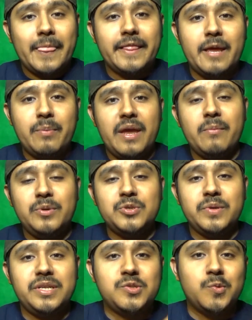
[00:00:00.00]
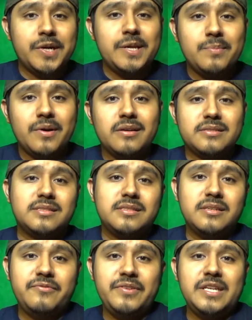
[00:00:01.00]
They pay between $20
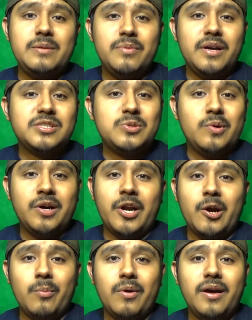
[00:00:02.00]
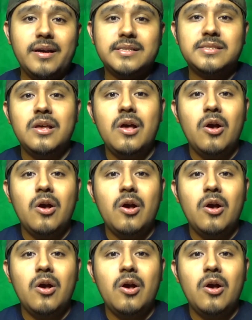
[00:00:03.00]
to $50 to $100